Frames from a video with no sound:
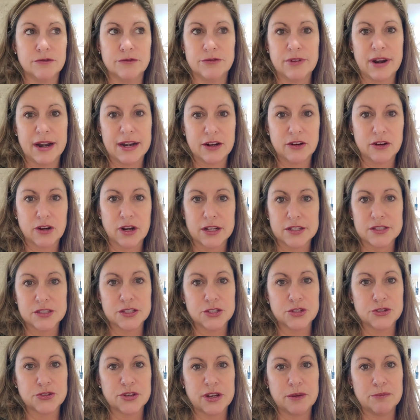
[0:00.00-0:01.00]
right across
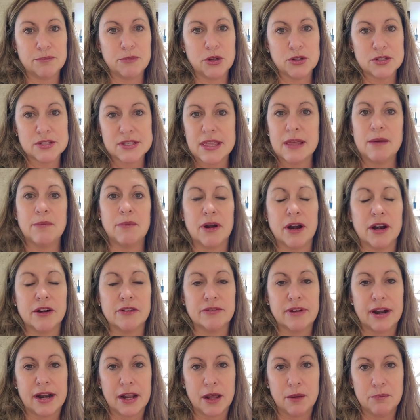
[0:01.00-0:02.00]
the street. Most of them are
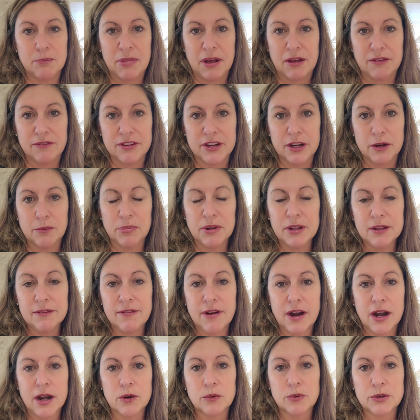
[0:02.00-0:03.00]
right on Belvedere
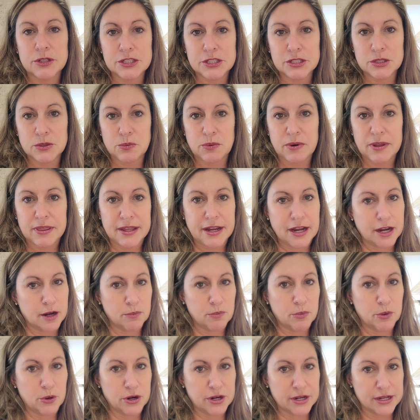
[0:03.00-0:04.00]
Boulevard, which is where the
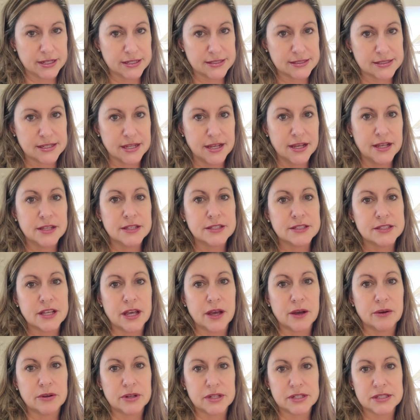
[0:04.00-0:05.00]
airport is.
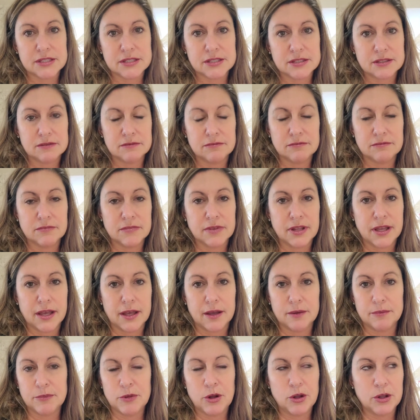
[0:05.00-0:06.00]
So it's
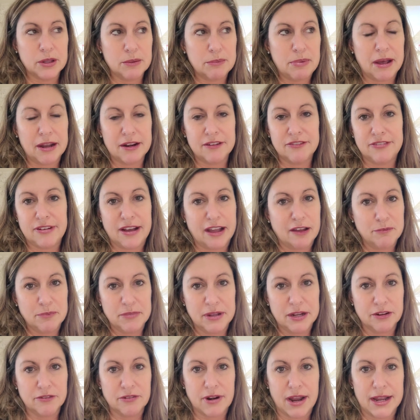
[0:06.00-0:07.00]
only about a
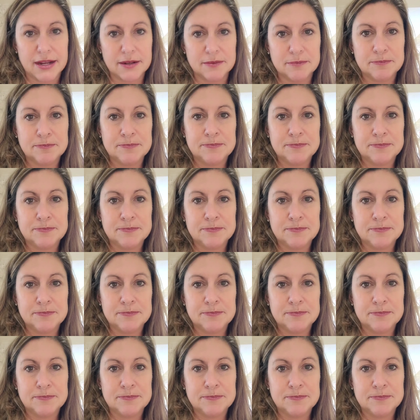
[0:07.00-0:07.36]
5-minute ride.